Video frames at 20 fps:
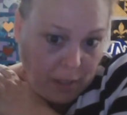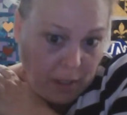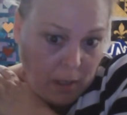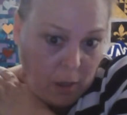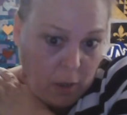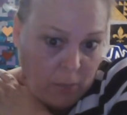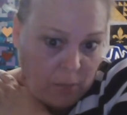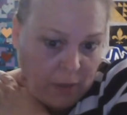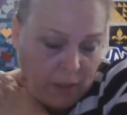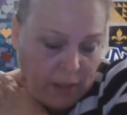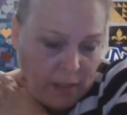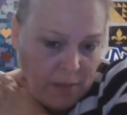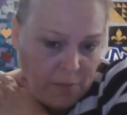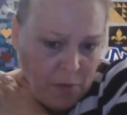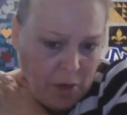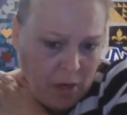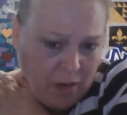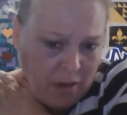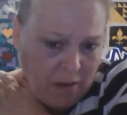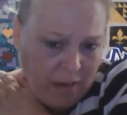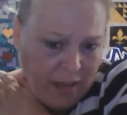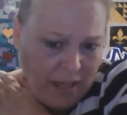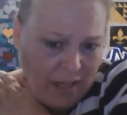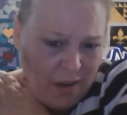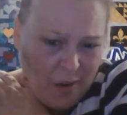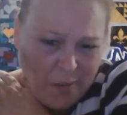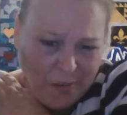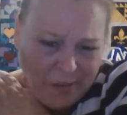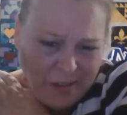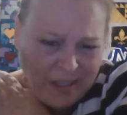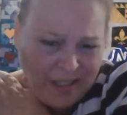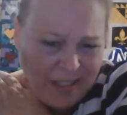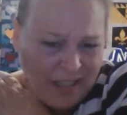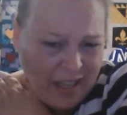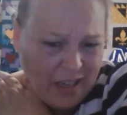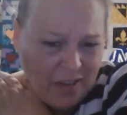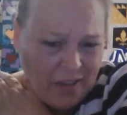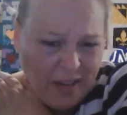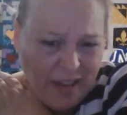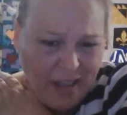hopefully tomorrow, and hopefully
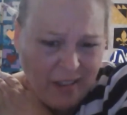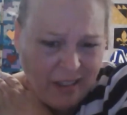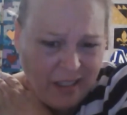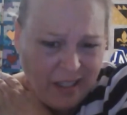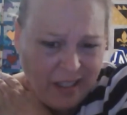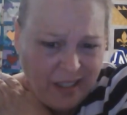Saturday I'll get